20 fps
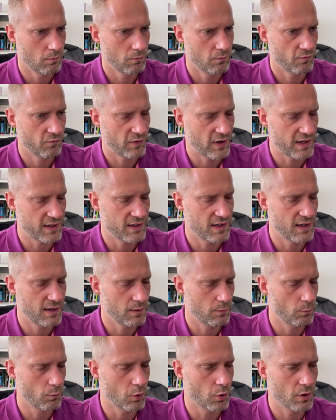find there
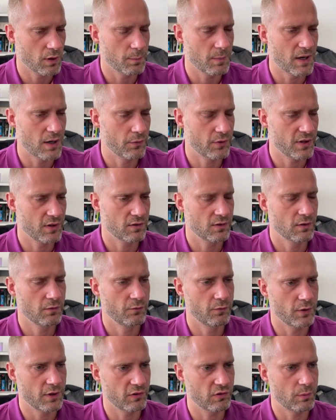more about it.
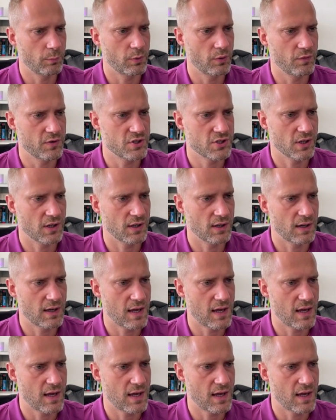For example, which